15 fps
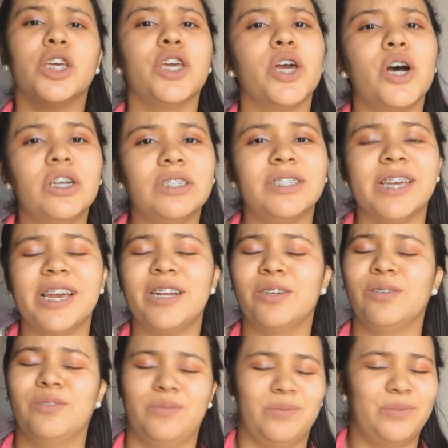your
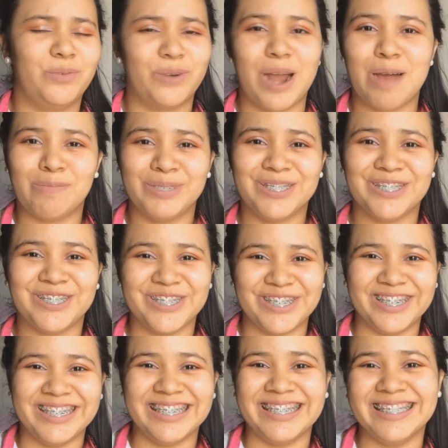channel, RoMa's
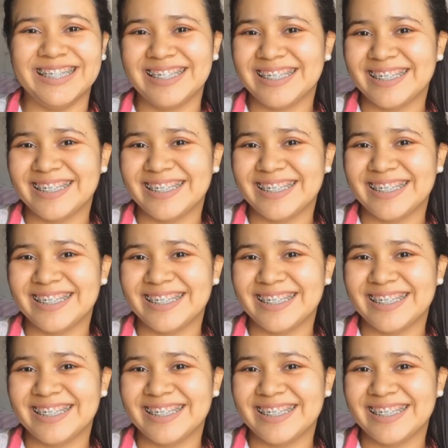Journey.